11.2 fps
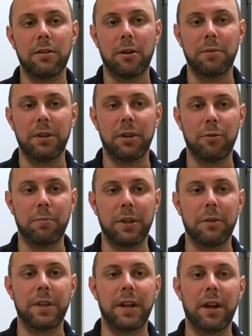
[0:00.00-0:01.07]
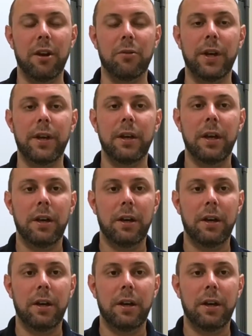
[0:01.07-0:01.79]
It's helping to open up that airway